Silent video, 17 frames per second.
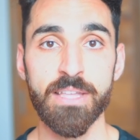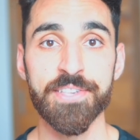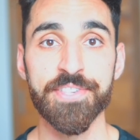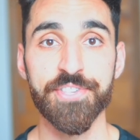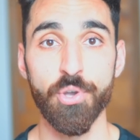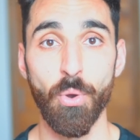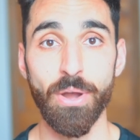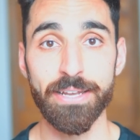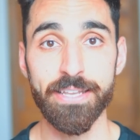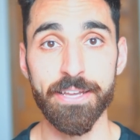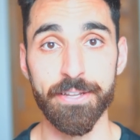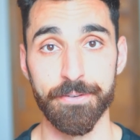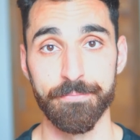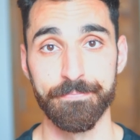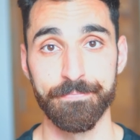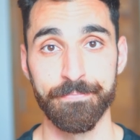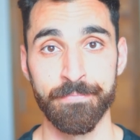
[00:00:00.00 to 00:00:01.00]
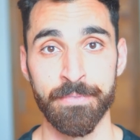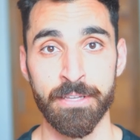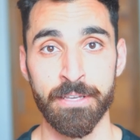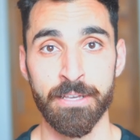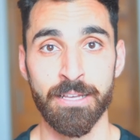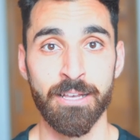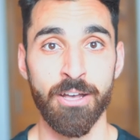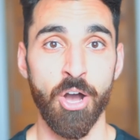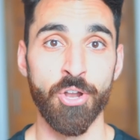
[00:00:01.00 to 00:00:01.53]
So I did.
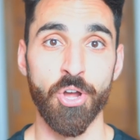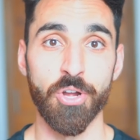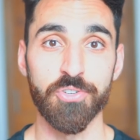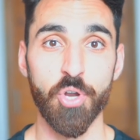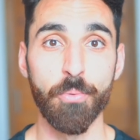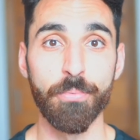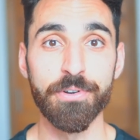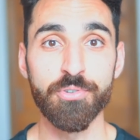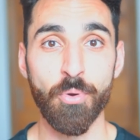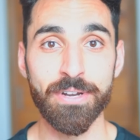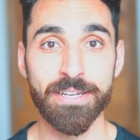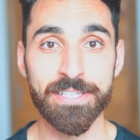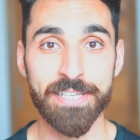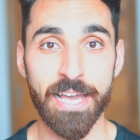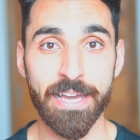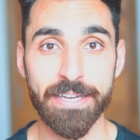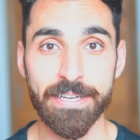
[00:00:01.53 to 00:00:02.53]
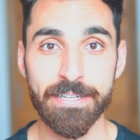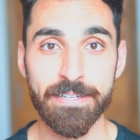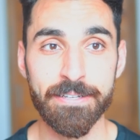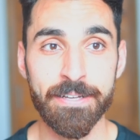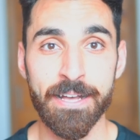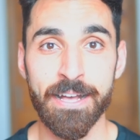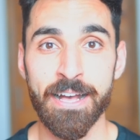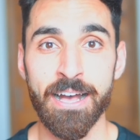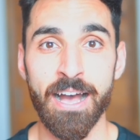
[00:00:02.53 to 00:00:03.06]
On October 22nd,
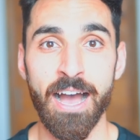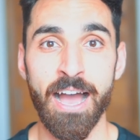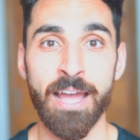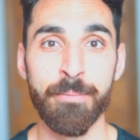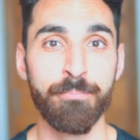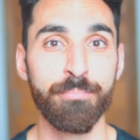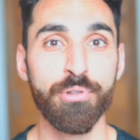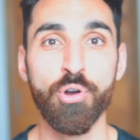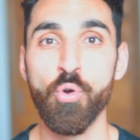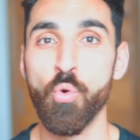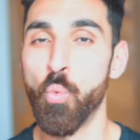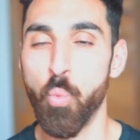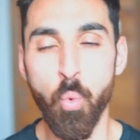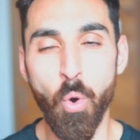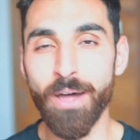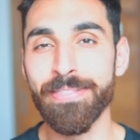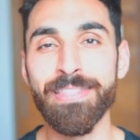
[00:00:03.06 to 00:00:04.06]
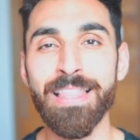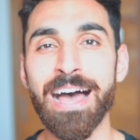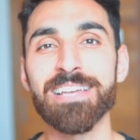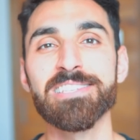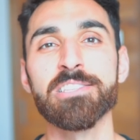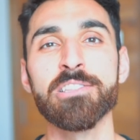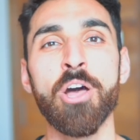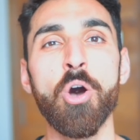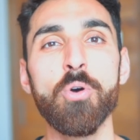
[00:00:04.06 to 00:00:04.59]
I blew one
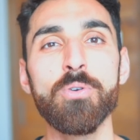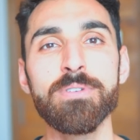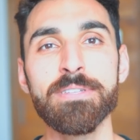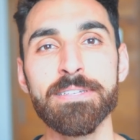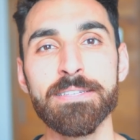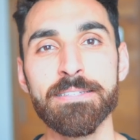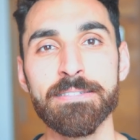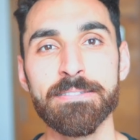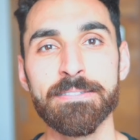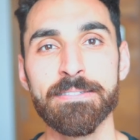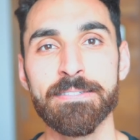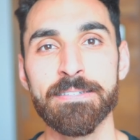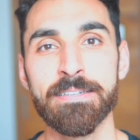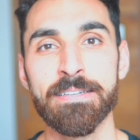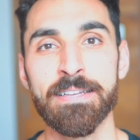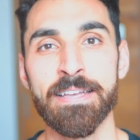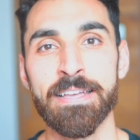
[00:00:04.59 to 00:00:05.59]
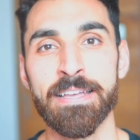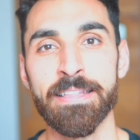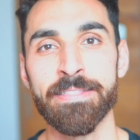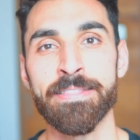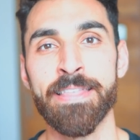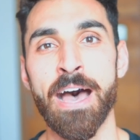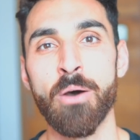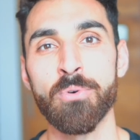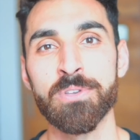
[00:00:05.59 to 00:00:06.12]
last load.
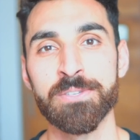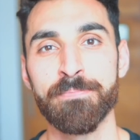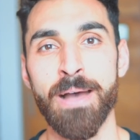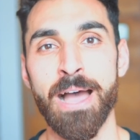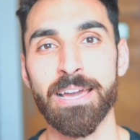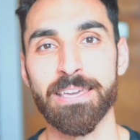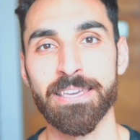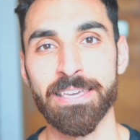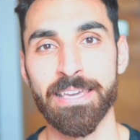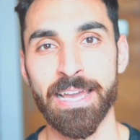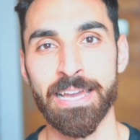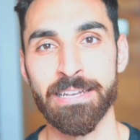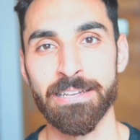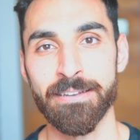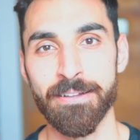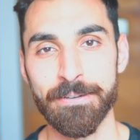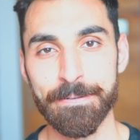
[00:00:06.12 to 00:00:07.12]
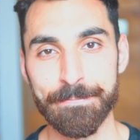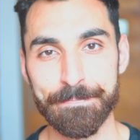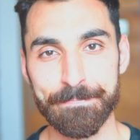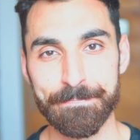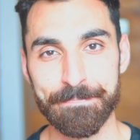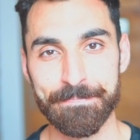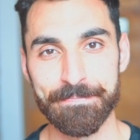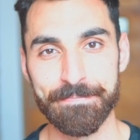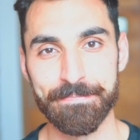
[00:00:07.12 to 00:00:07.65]
That was back in Canada.
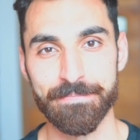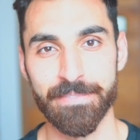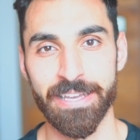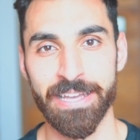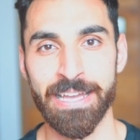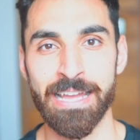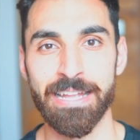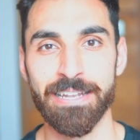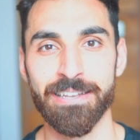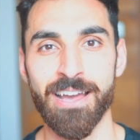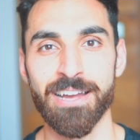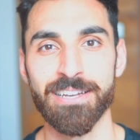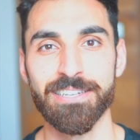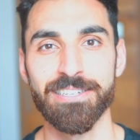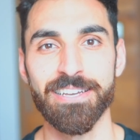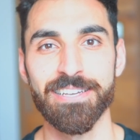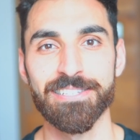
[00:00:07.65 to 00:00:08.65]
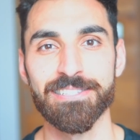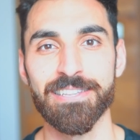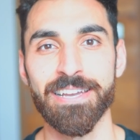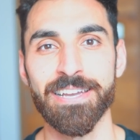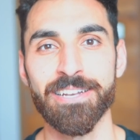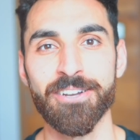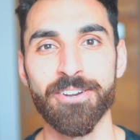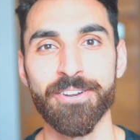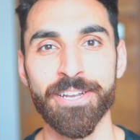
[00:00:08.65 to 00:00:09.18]
And 90 days
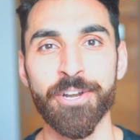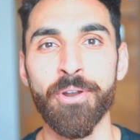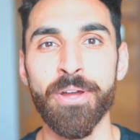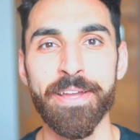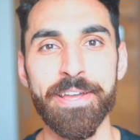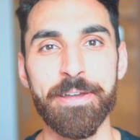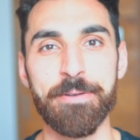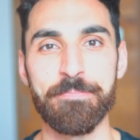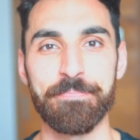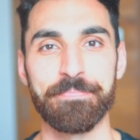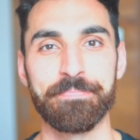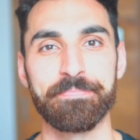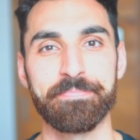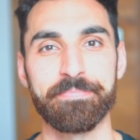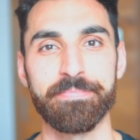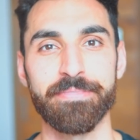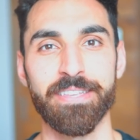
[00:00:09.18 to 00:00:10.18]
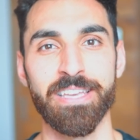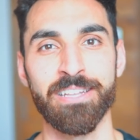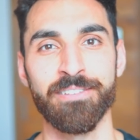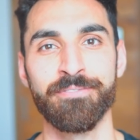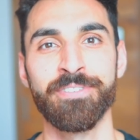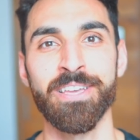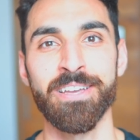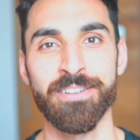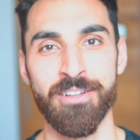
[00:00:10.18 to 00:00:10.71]
later, here I am
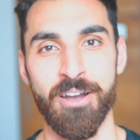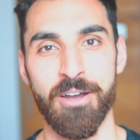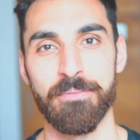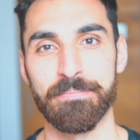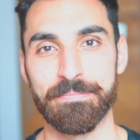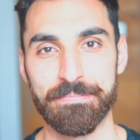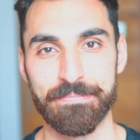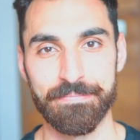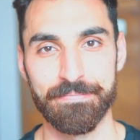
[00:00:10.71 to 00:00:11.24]
in Vietnam,